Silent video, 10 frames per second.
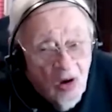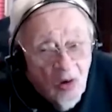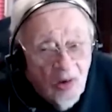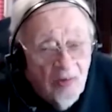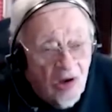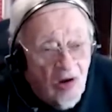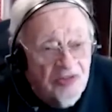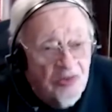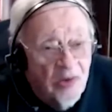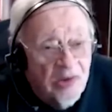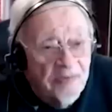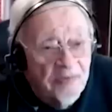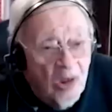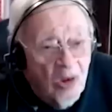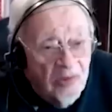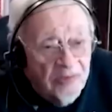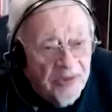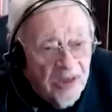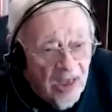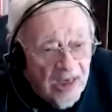Well, MacArthur went a little bit
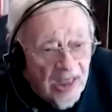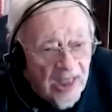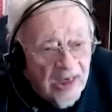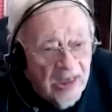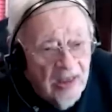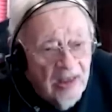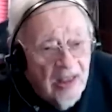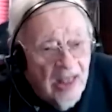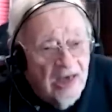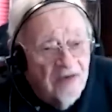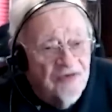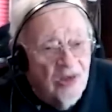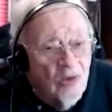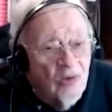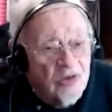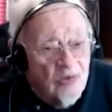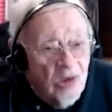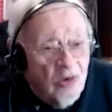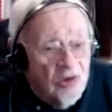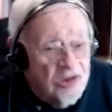beyond that, and the feeling was, well,
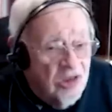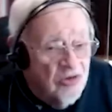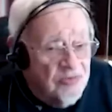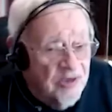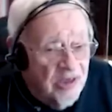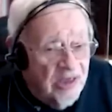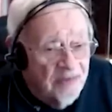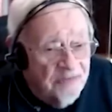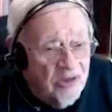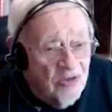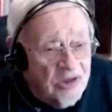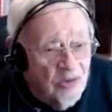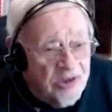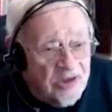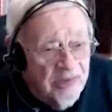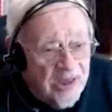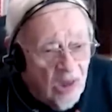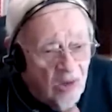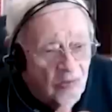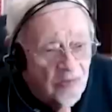of course he goes beyond that, because he wants to make a
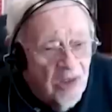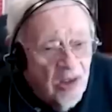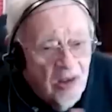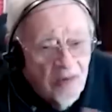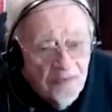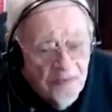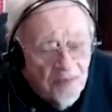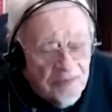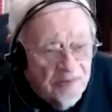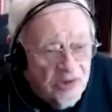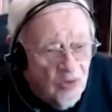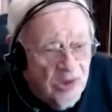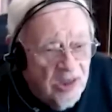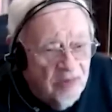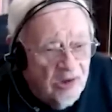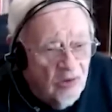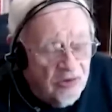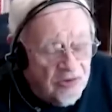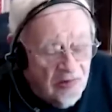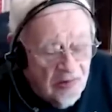little bumper between him and
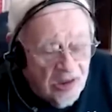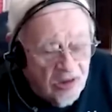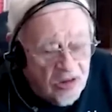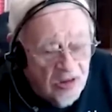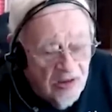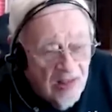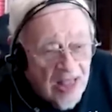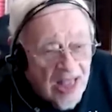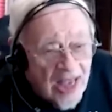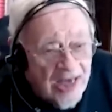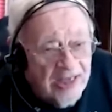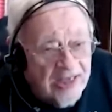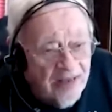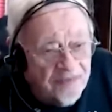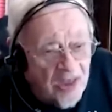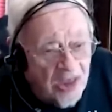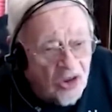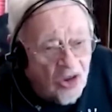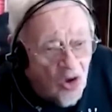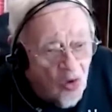North Koreans. And he kept
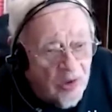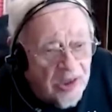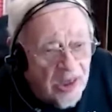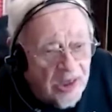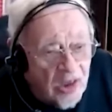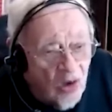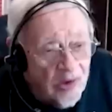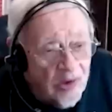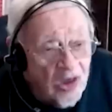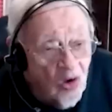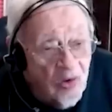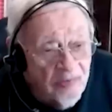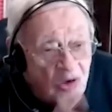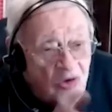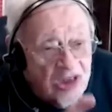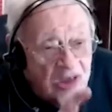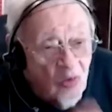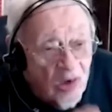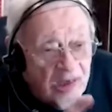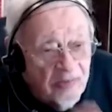on going and going and going, because he
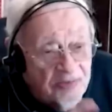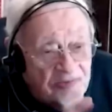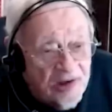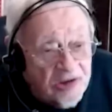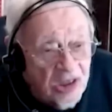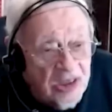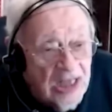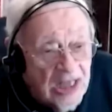wanted to be president.